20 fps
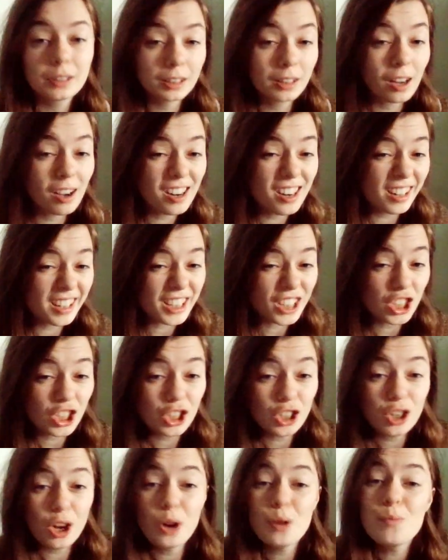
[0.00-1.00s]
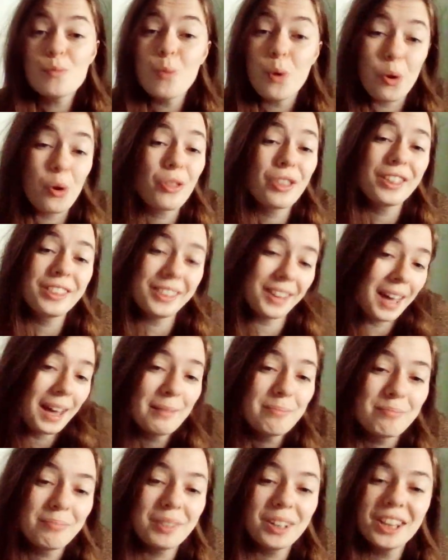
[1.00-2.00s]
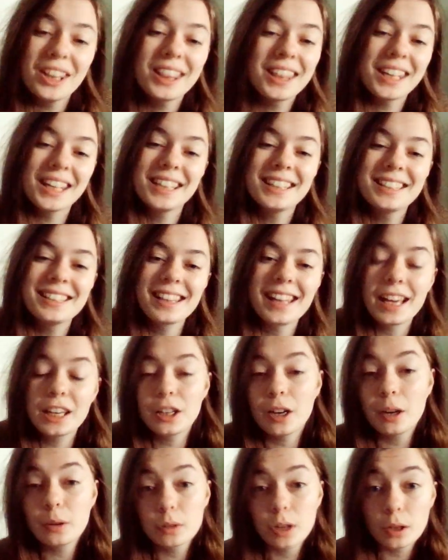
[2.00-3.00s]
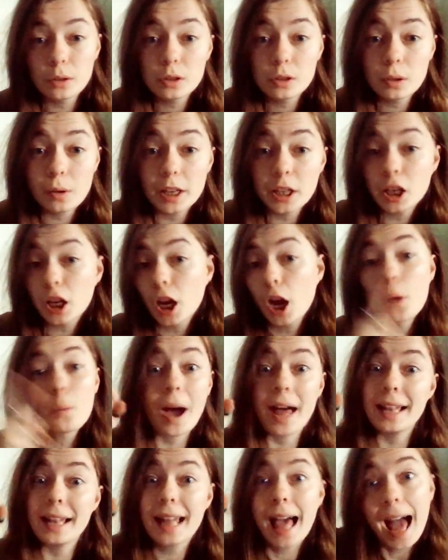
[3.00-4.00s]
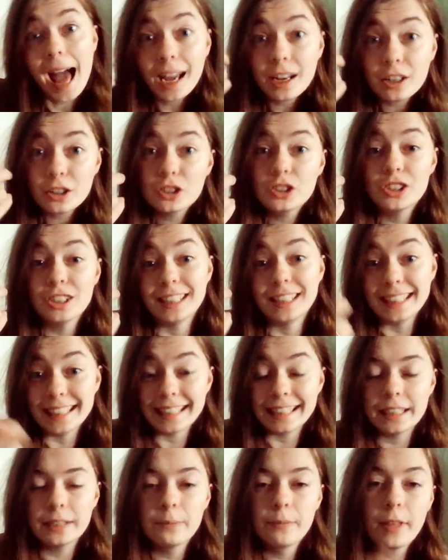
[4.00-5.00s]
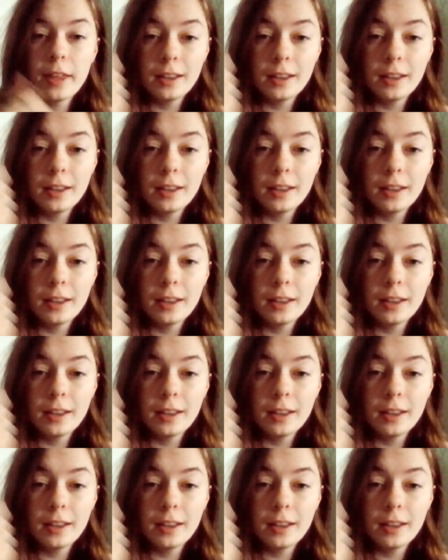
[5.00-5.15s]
and I like to know more than them and things that they don't know, so I can go, well, actually,